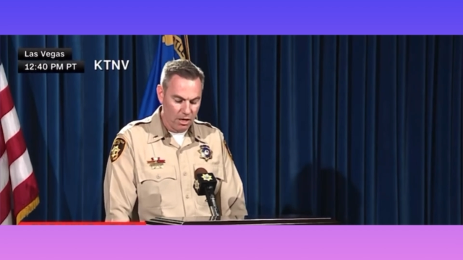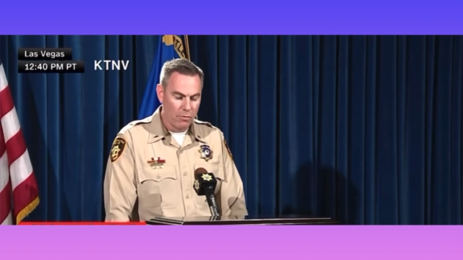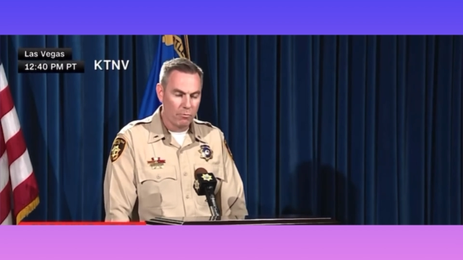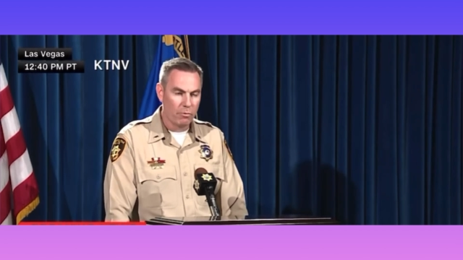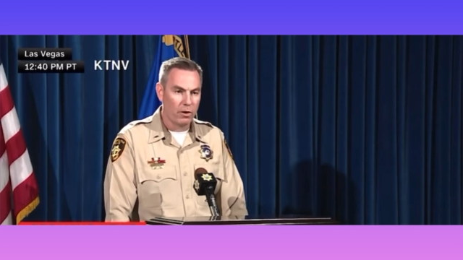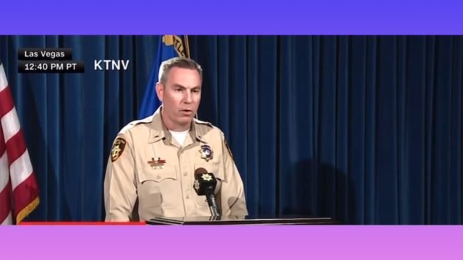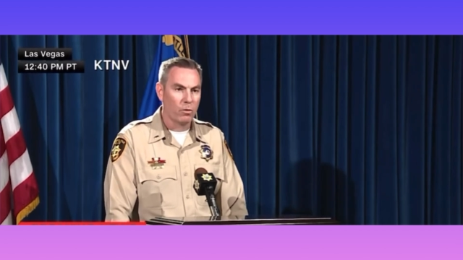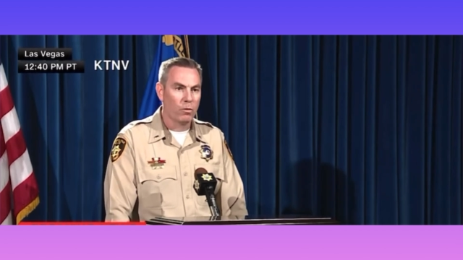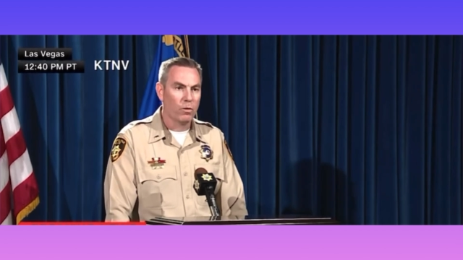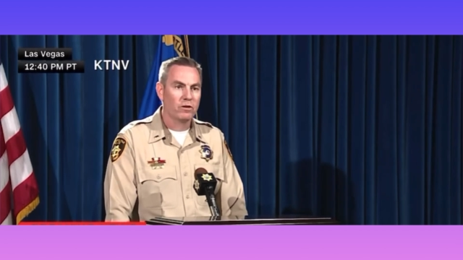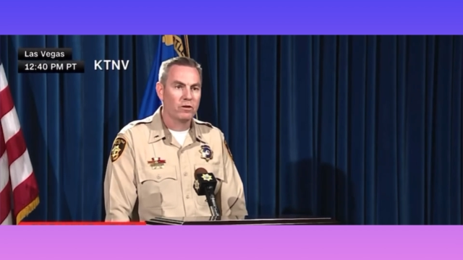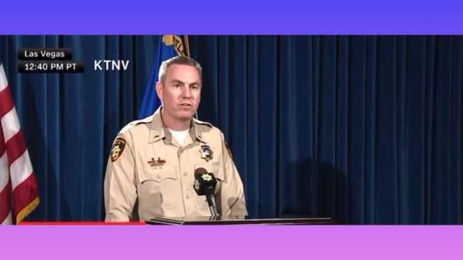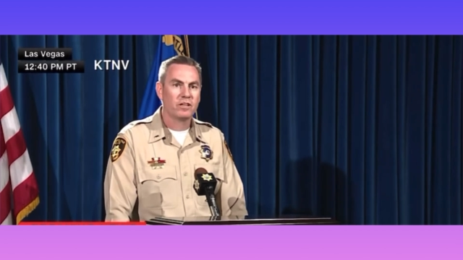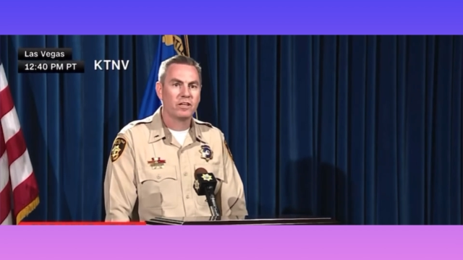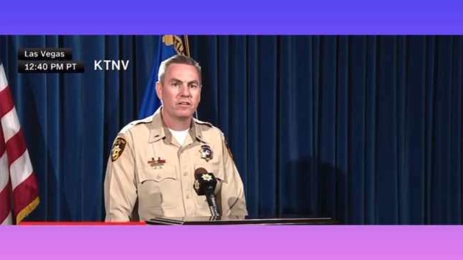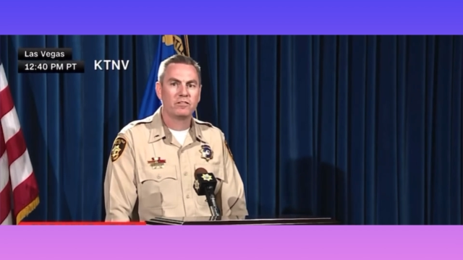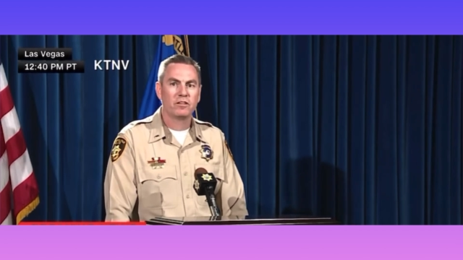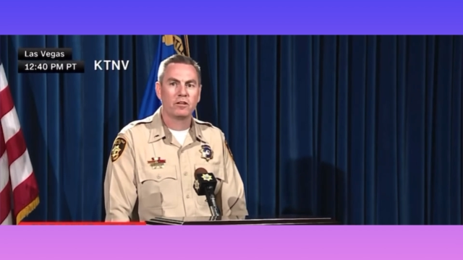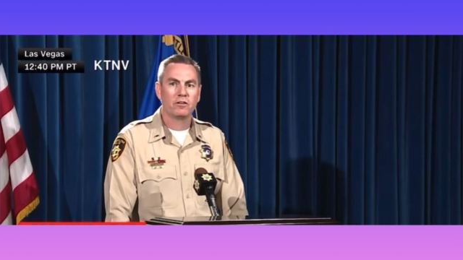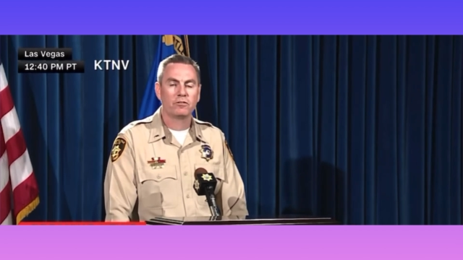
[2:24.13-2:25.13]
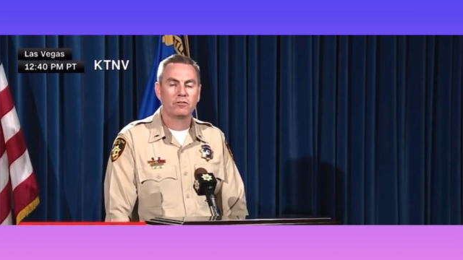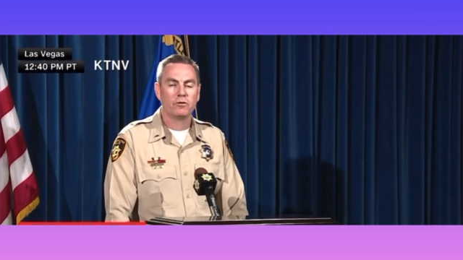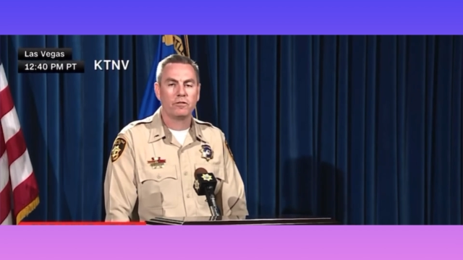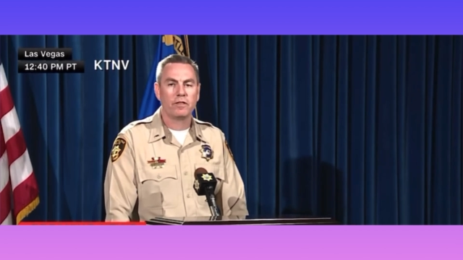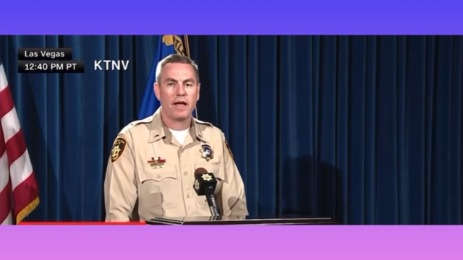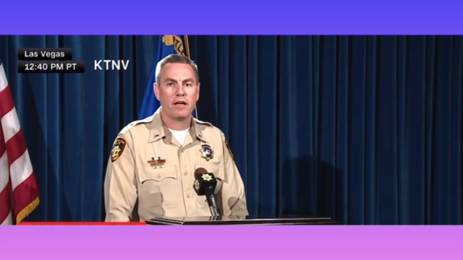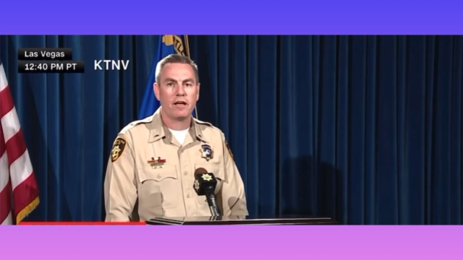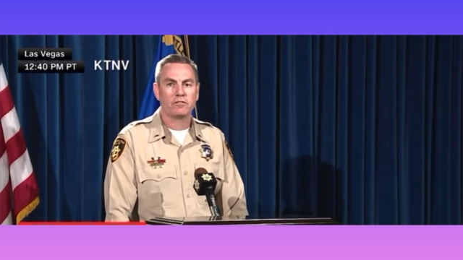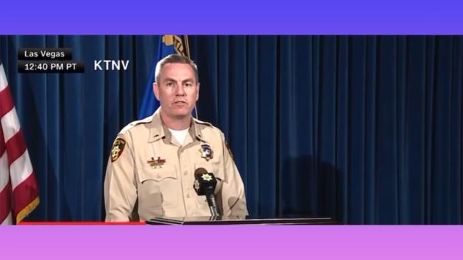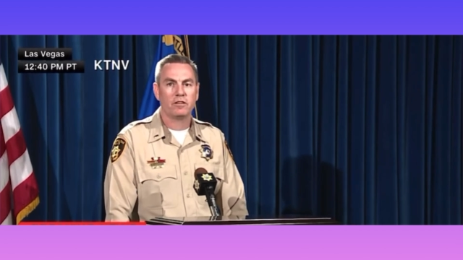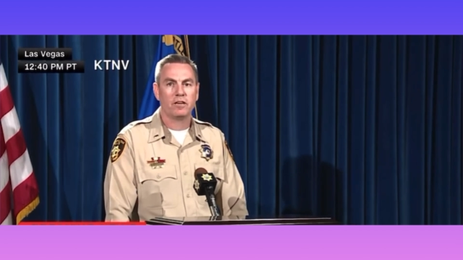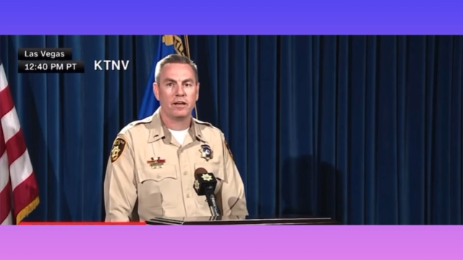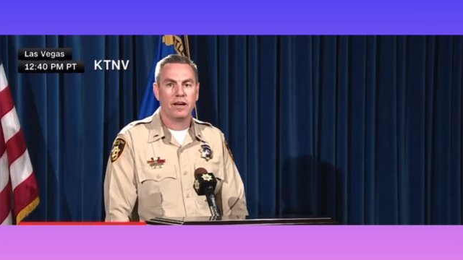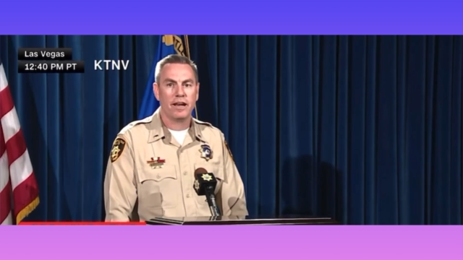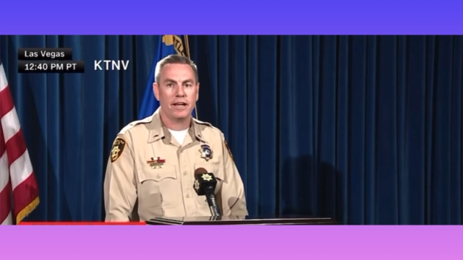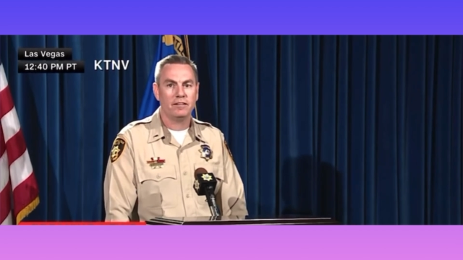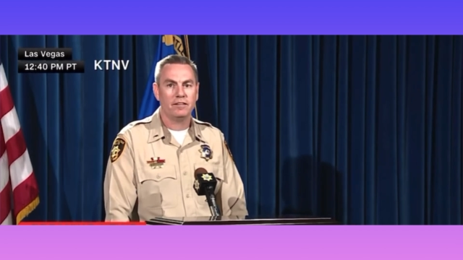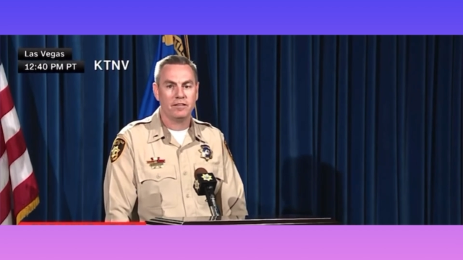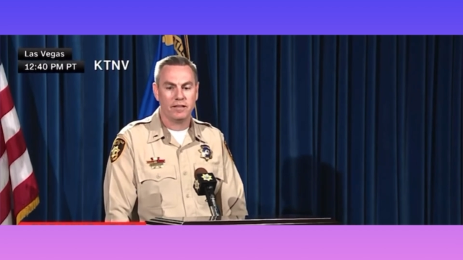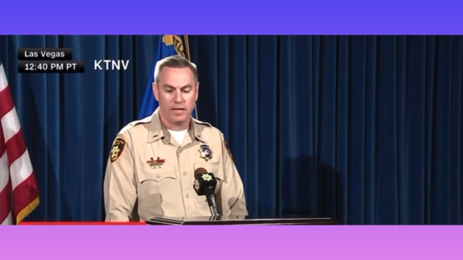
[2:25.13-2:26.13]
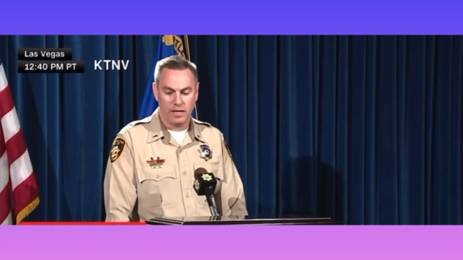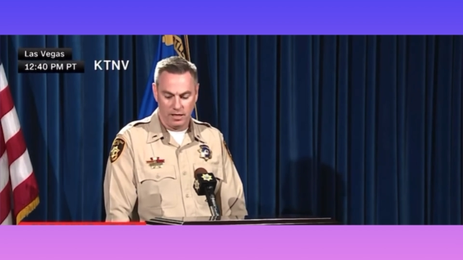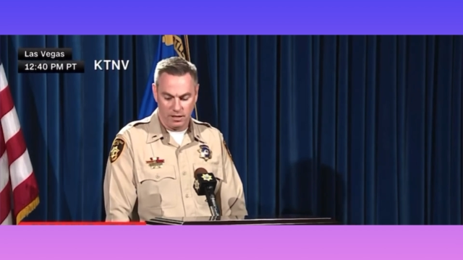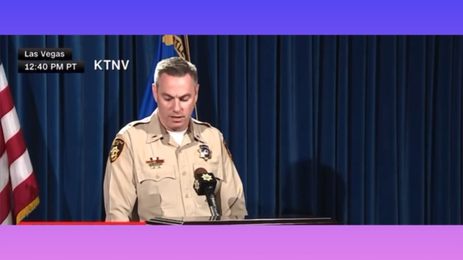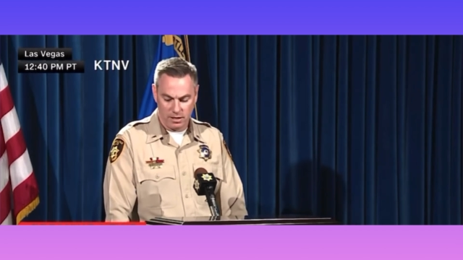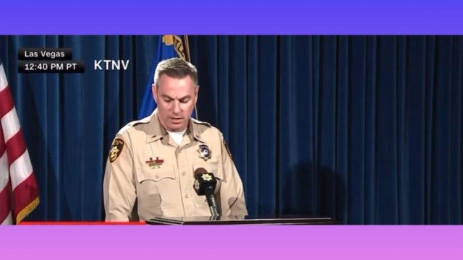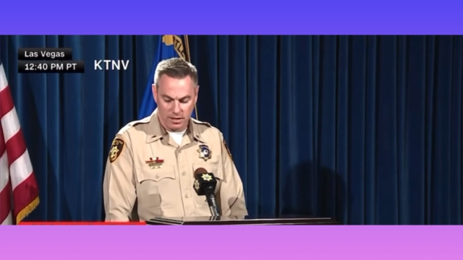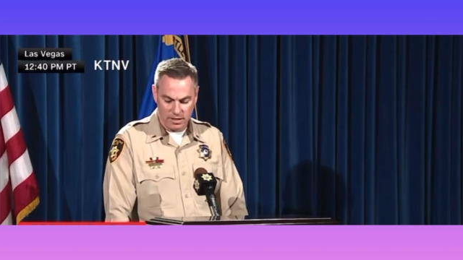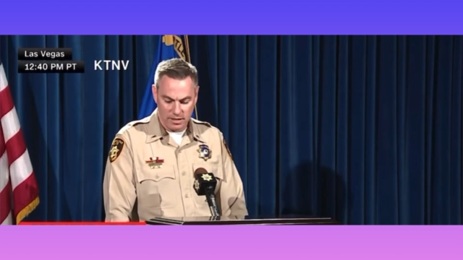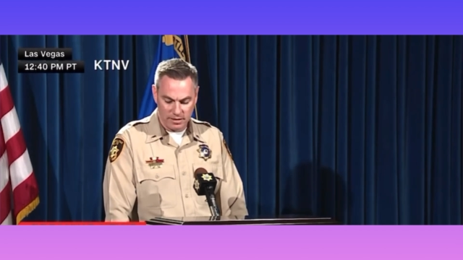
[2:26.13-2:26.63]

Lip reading: but it wasn't until 2018